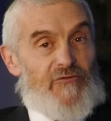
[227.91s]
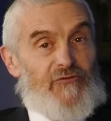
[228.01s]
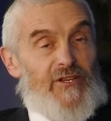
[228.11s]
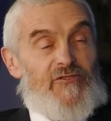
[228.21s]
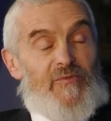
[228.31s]
you
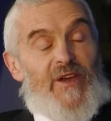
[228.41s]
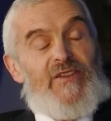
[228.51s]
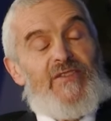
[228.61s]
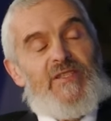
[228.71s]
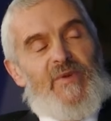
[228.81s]
feel a
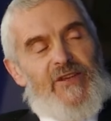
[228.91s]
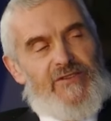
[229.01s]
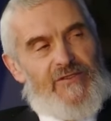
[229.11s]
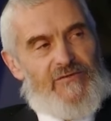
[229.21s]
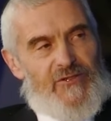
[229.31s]
tremendous
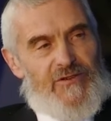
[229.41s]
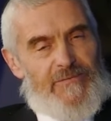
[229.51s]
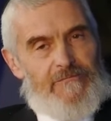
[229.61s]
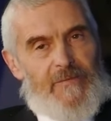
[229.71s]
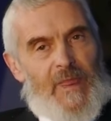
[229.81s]
expansion of joy.